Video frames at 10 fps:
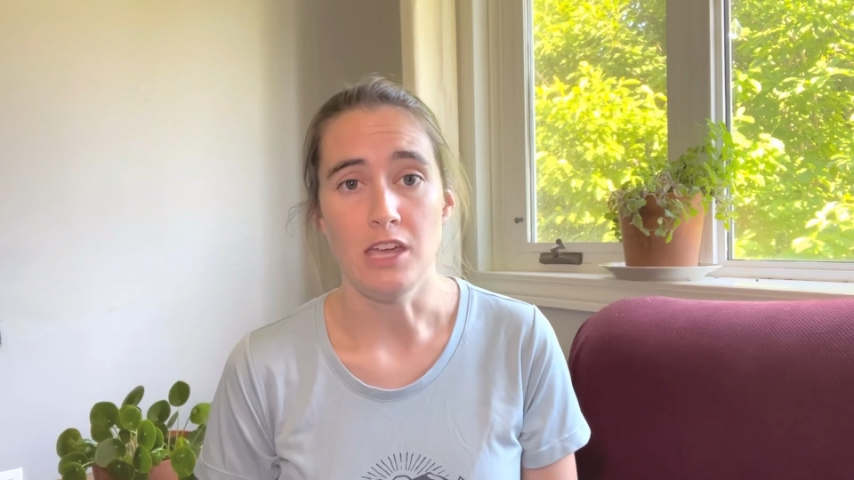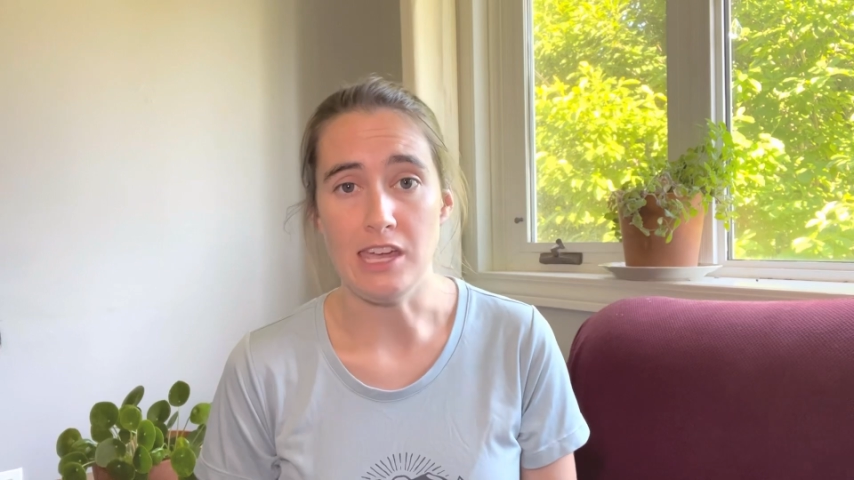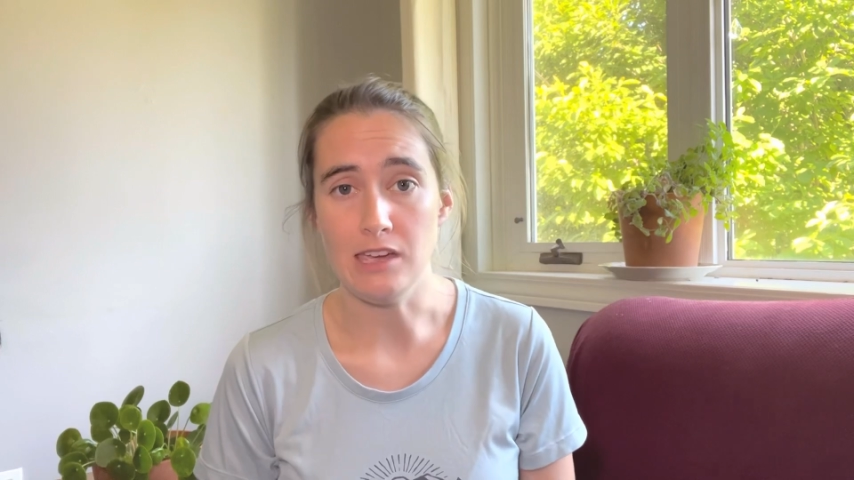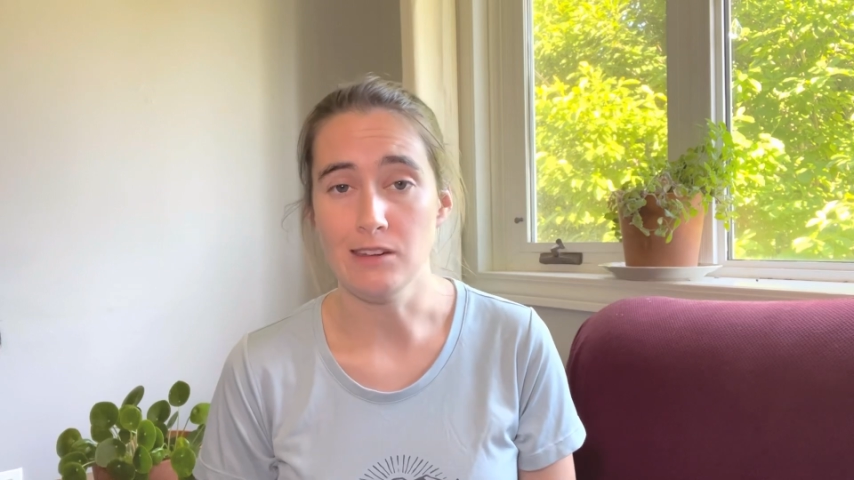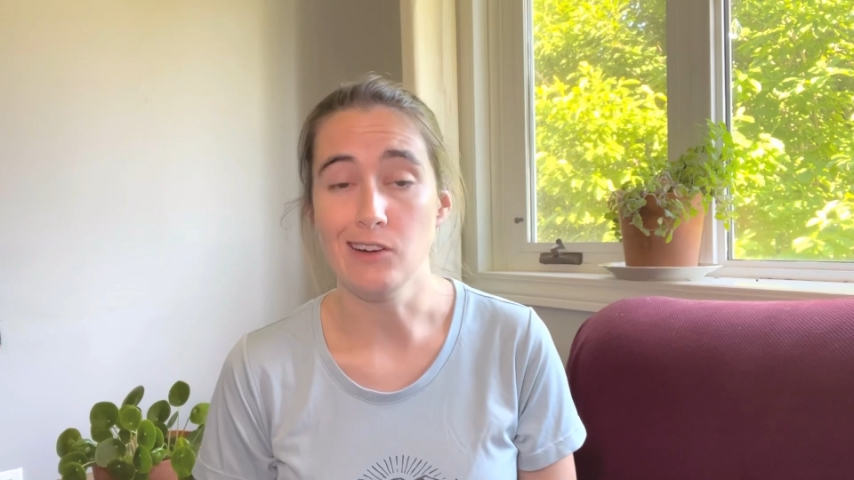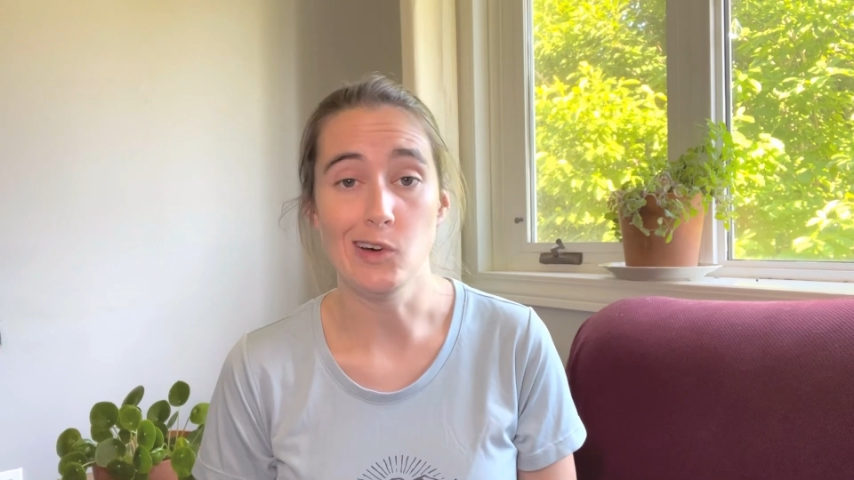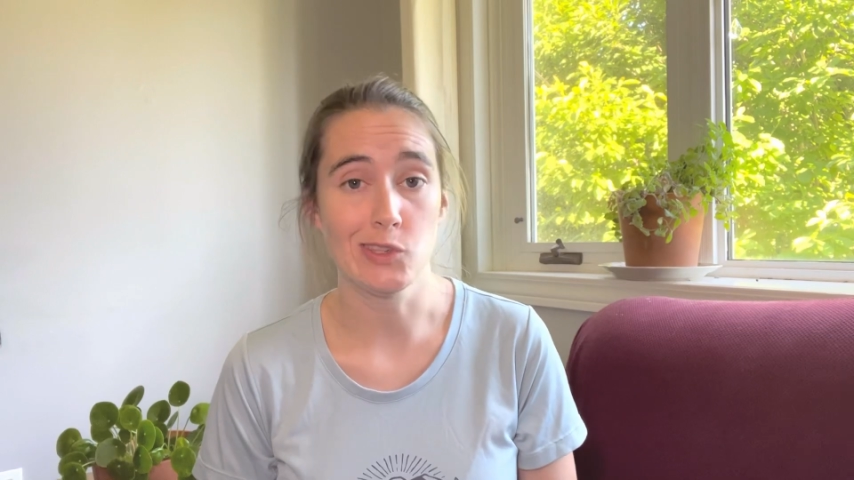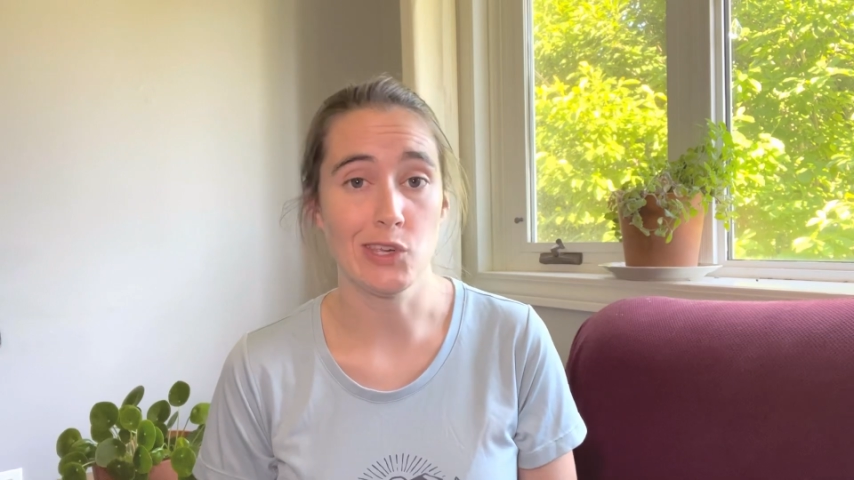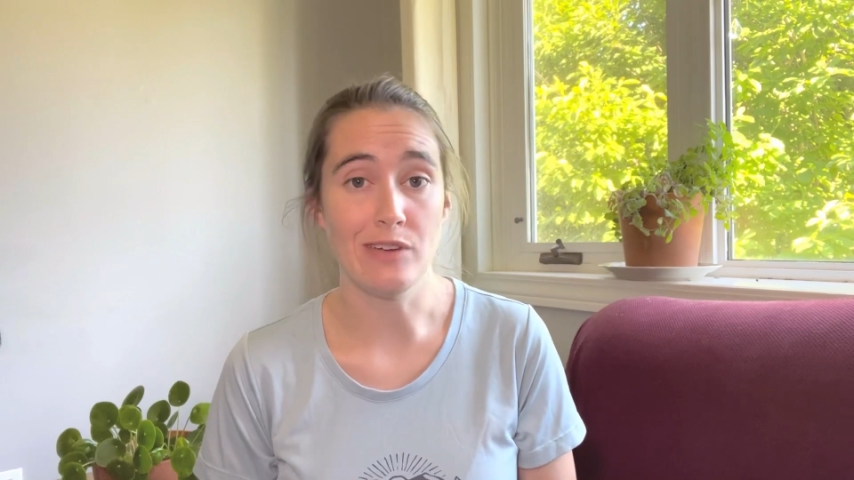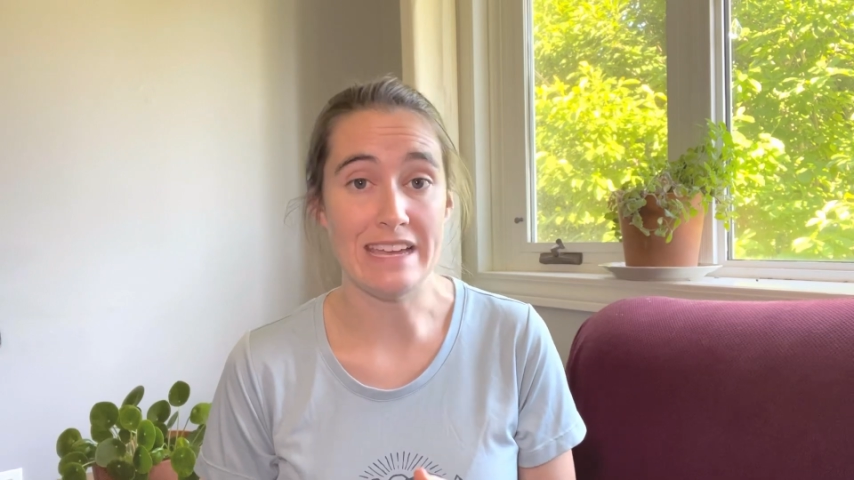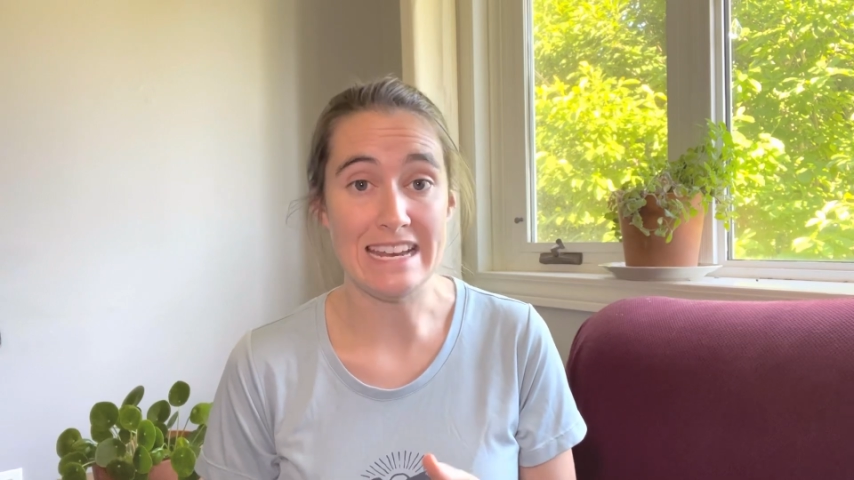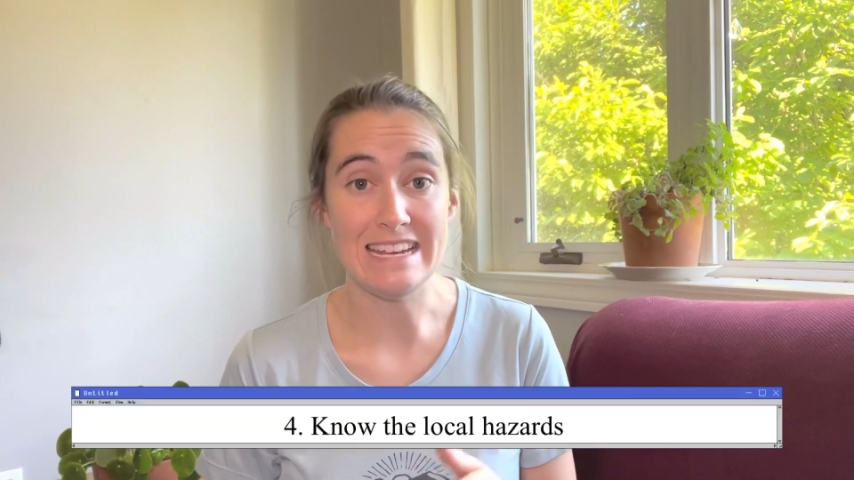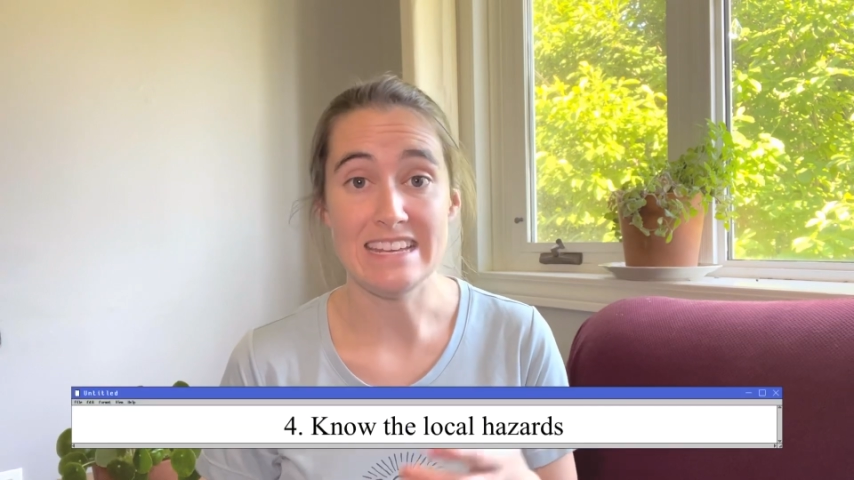and also any